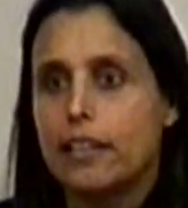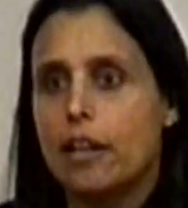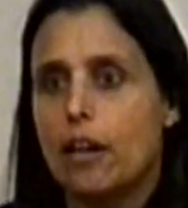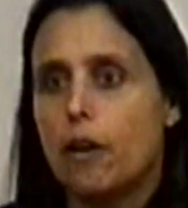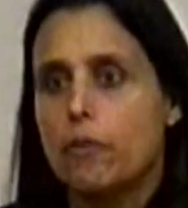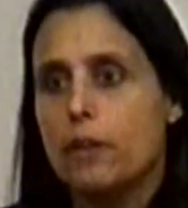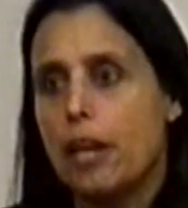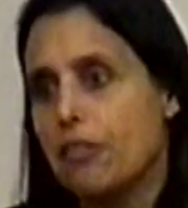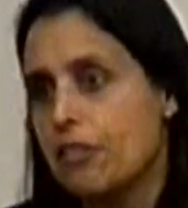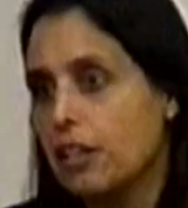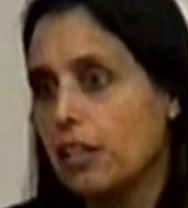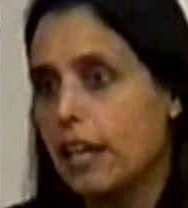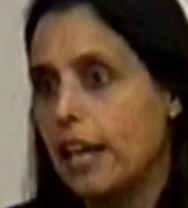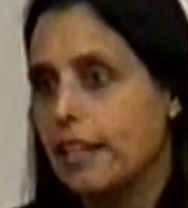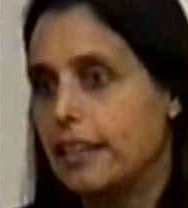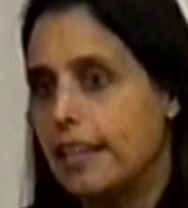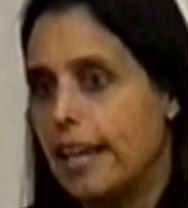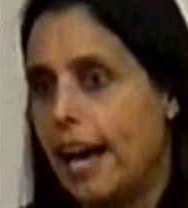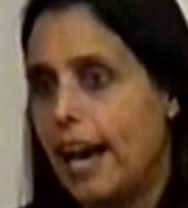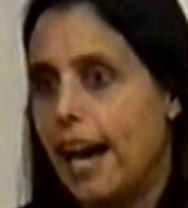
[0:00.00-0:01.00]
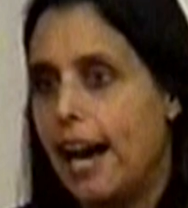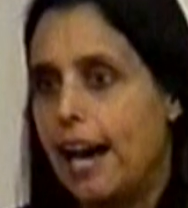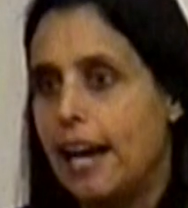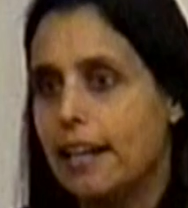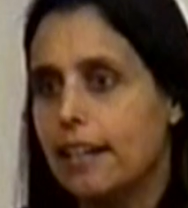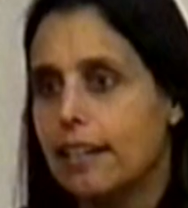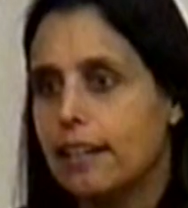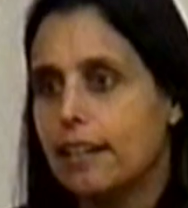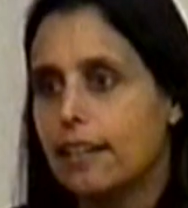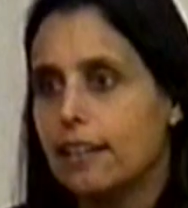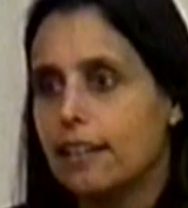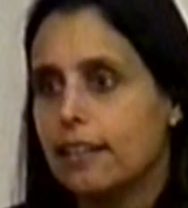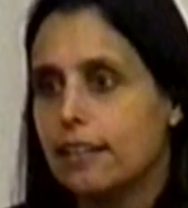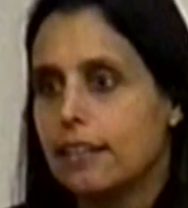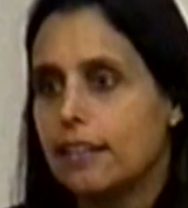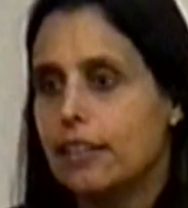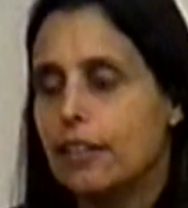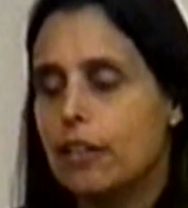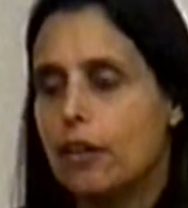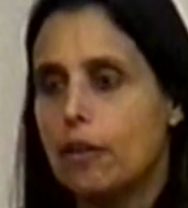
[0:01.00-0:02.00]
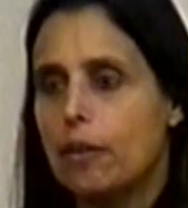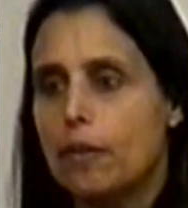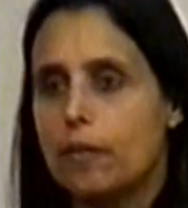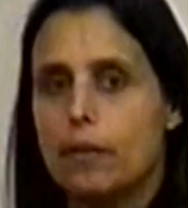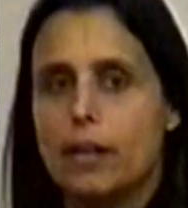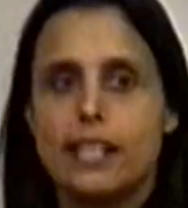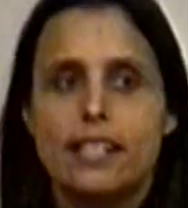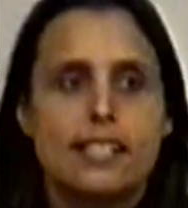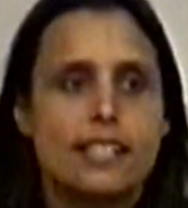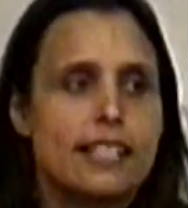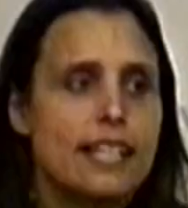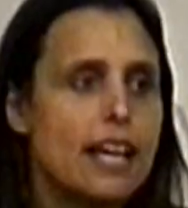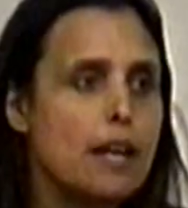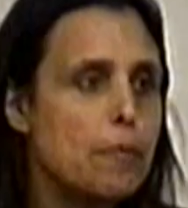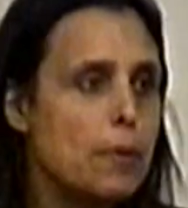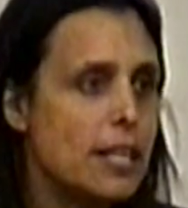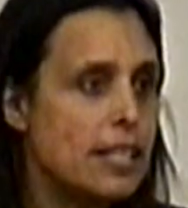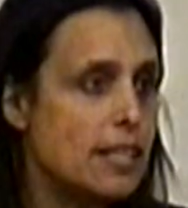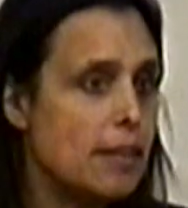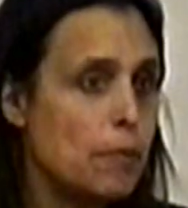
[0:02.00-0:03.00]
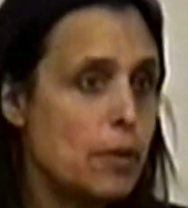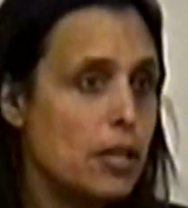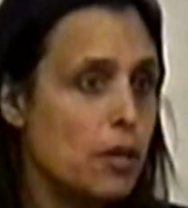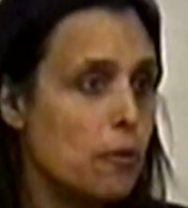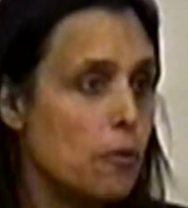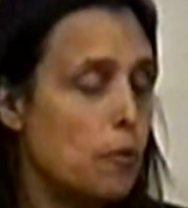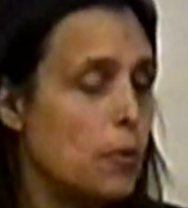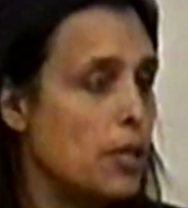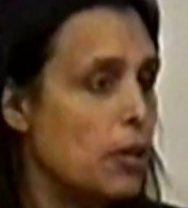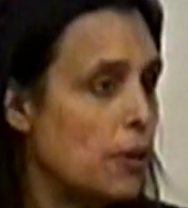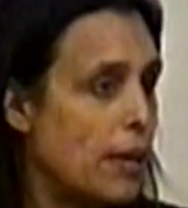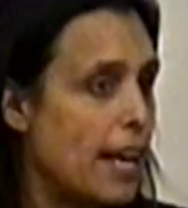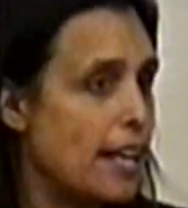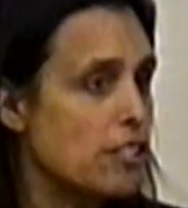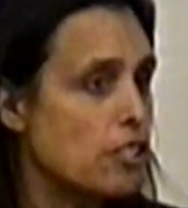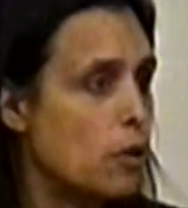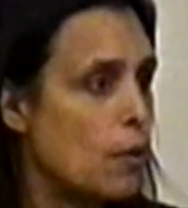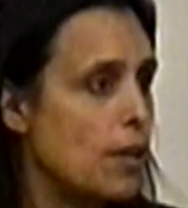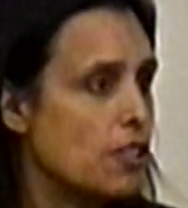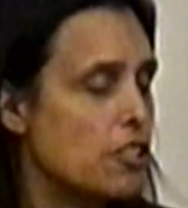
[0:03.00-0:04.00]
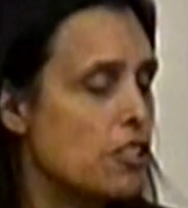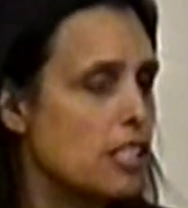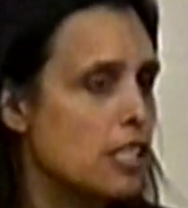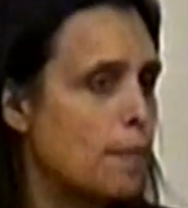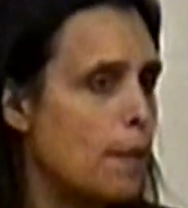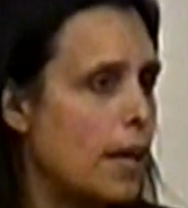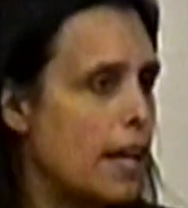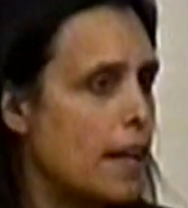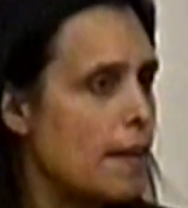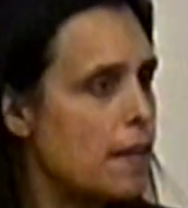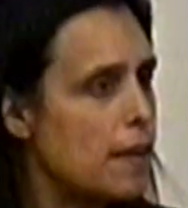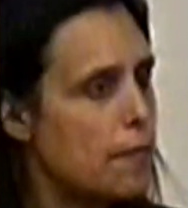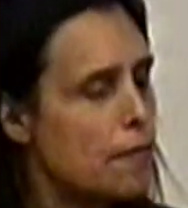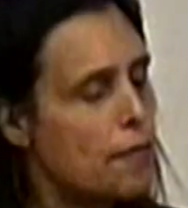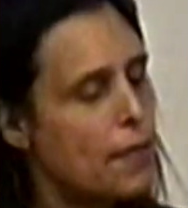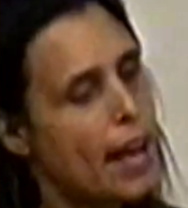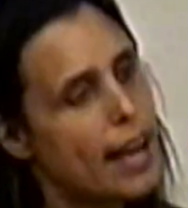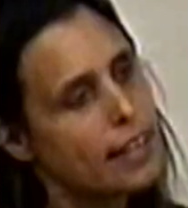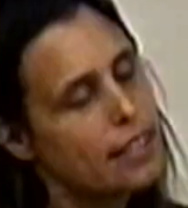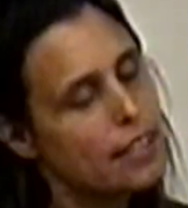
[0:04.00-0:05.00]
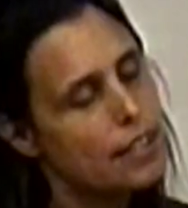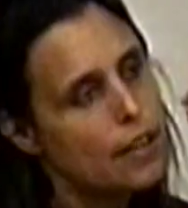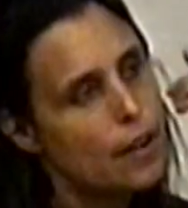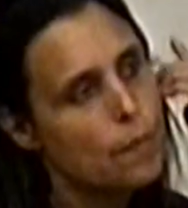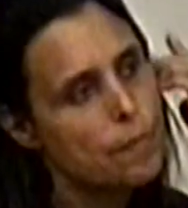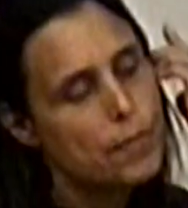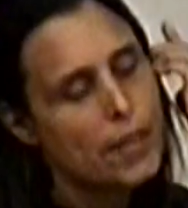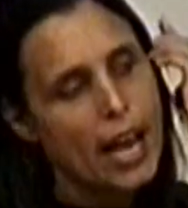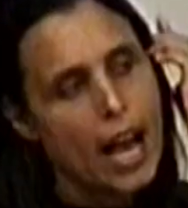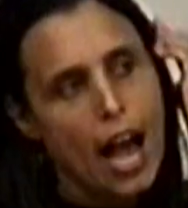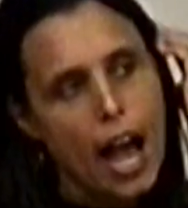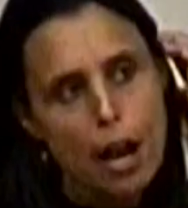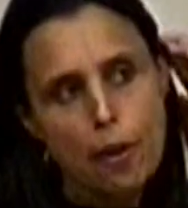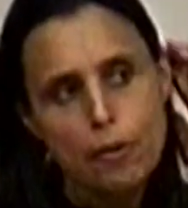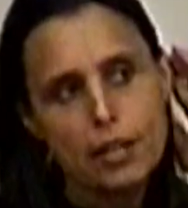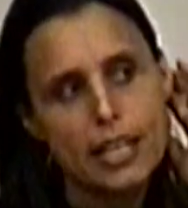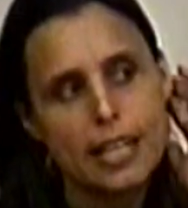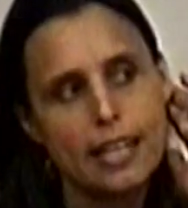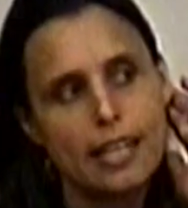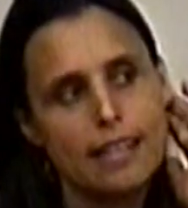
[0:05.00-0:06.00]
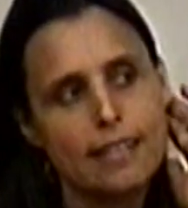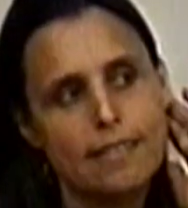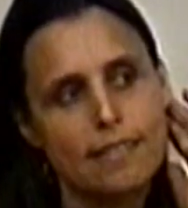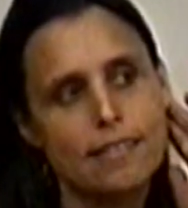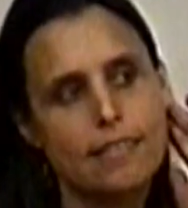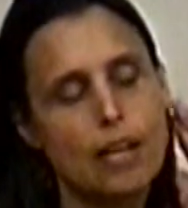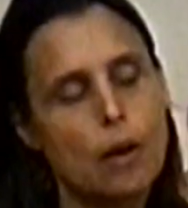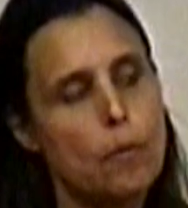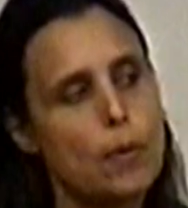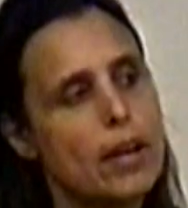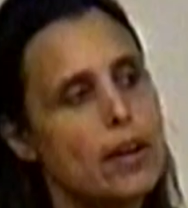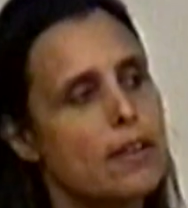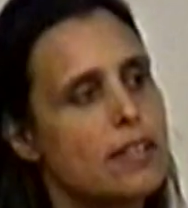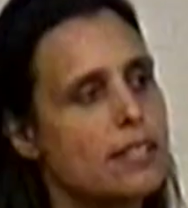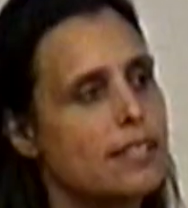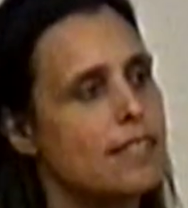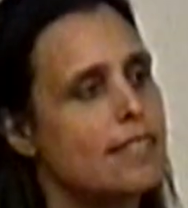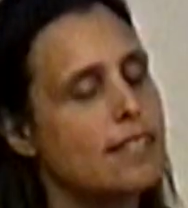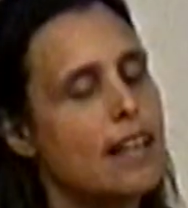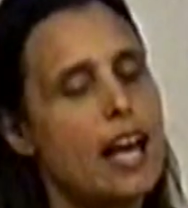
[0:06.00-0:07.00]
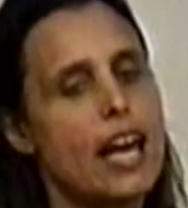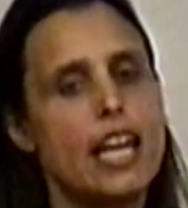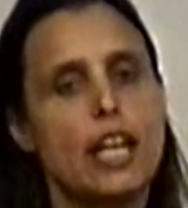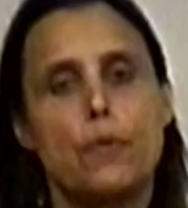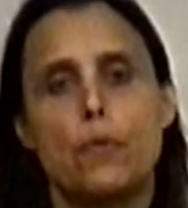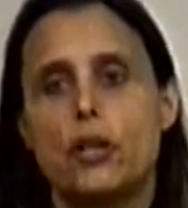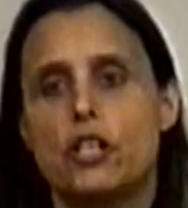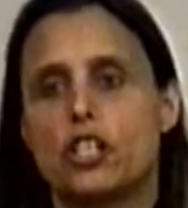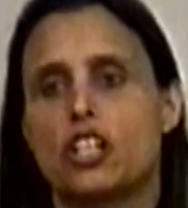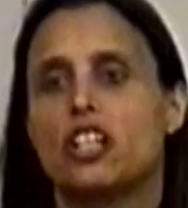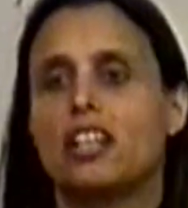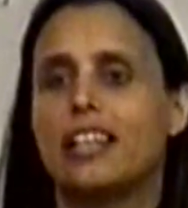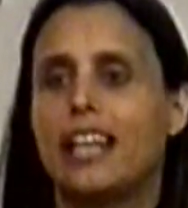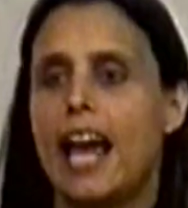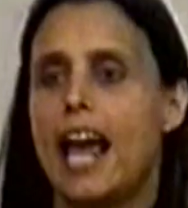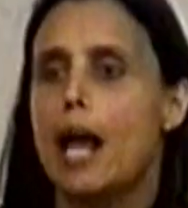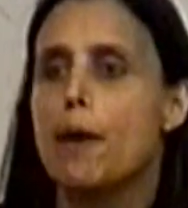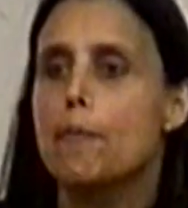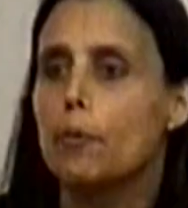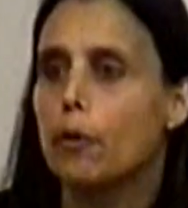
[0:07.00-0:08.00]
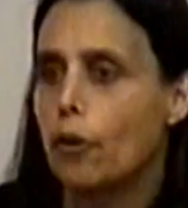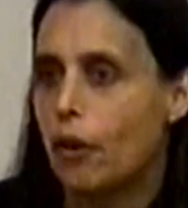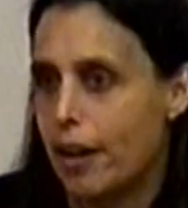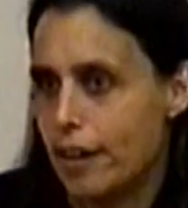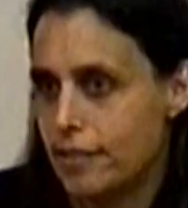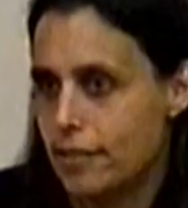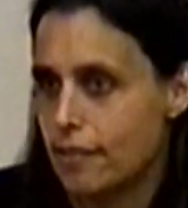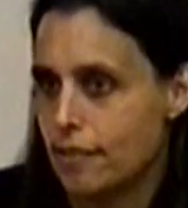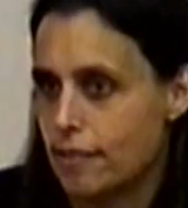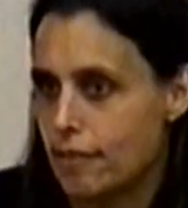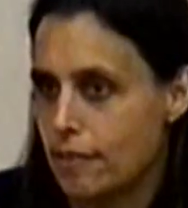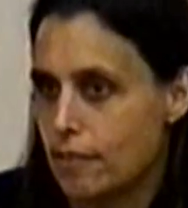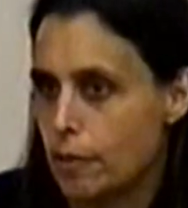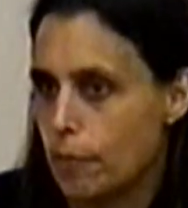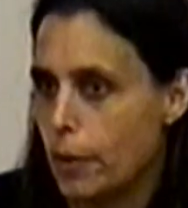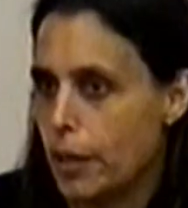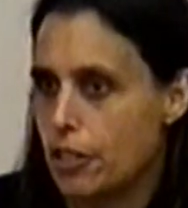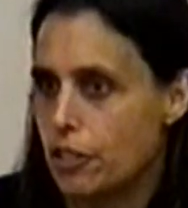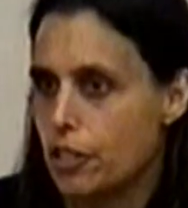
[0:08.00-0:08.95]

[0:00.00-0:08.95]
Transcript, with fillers: You know, nothing like that. You know, Instead, we, we, don't, we don't ask questions about it. And in fact, you know, the irony is that we are a society which glamorizes the